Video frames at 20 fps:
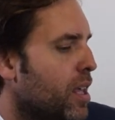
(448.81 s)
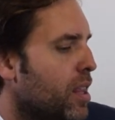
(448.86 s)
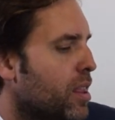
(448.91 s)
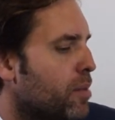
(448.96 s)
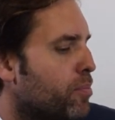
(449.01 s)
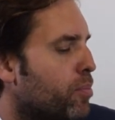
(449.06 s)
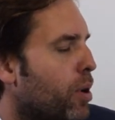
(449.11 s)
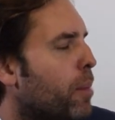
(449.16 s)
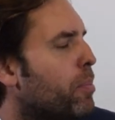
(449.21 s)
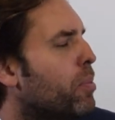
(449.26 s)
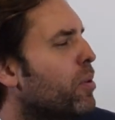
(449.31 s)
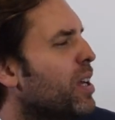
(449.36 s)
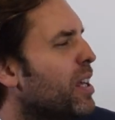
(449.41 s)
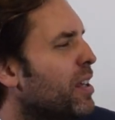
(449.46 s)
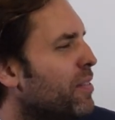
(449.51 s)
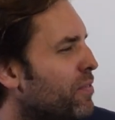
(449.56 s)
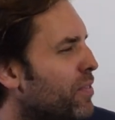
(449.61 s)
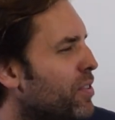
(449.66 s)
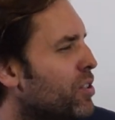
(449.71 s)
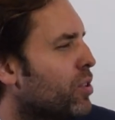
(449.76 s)
the proper
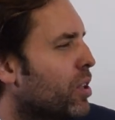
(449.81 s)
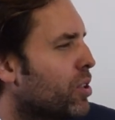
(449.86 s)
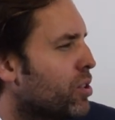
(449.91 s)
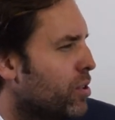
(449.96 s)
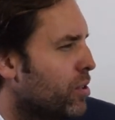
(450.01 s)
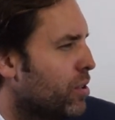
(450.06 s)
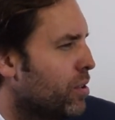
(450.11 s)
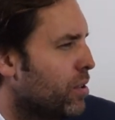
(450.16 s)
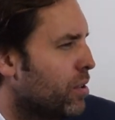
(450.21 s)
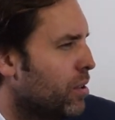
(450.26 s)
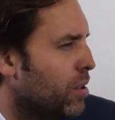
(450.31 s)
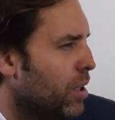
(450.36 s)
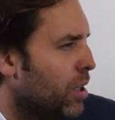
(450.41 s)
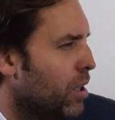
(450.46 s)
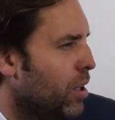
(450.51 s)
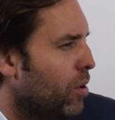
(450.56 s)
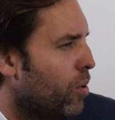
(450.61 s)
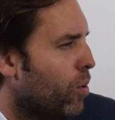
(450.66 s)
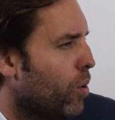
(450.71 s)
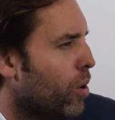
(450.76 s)
infrastructure
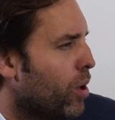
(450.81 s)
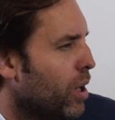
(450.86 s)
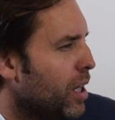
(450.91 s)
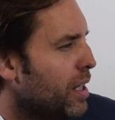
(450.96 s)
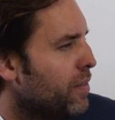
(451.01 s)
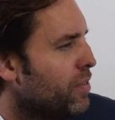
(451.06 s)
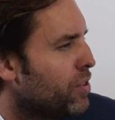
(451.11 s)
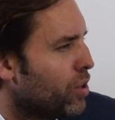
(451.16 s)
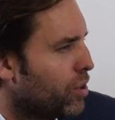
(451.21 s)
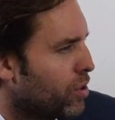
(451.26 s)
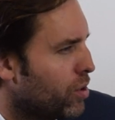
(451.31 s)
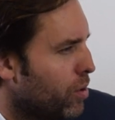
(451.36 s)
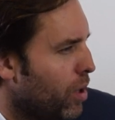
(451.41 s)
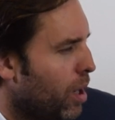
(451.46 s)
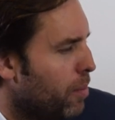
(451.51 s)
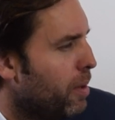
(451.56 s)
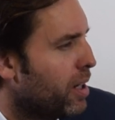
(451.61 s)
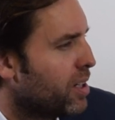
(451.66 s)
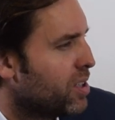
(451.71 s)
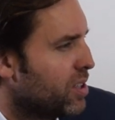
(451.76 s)
or an infrastructure
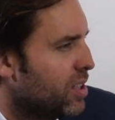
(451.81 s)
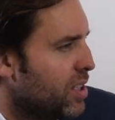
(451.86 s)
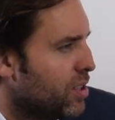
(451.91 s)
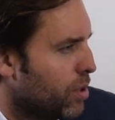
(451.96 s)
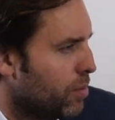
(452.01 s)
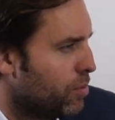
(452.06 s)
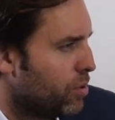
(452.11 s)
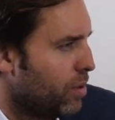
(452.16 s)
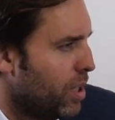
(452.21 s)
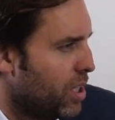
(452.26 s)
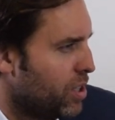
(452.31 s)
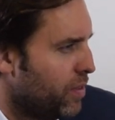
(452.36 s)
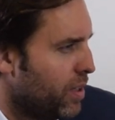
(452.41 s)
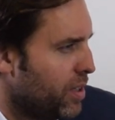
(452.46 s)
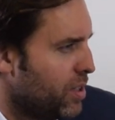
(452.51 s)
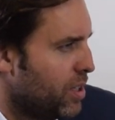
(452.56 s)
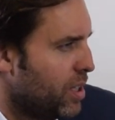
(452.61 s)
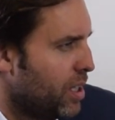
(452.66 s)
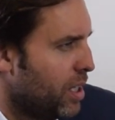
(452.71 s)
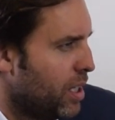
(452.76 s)
amongst these crypto hedge
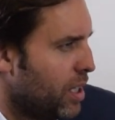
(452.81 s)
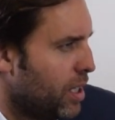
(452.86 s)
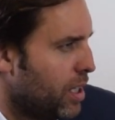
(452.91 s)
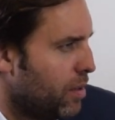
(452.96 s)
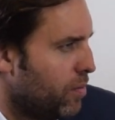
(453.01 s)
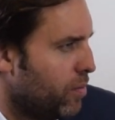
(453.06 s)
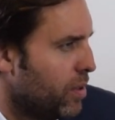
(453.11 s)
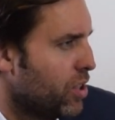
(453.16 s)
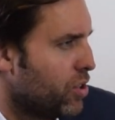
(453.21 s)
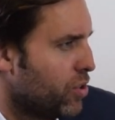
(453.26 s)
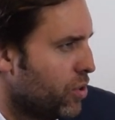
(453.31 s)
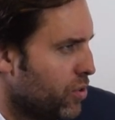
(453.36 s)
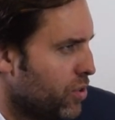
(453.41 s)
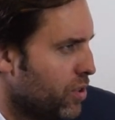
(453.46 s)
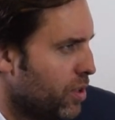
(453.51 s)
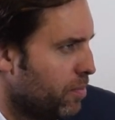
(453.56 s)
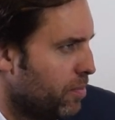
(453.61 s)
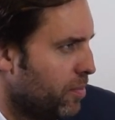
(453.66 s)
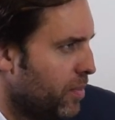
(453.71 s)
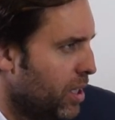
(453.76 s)
funds that reassures
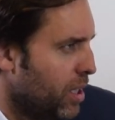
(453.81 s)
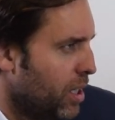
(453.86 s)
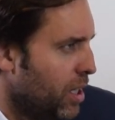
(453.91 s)
them.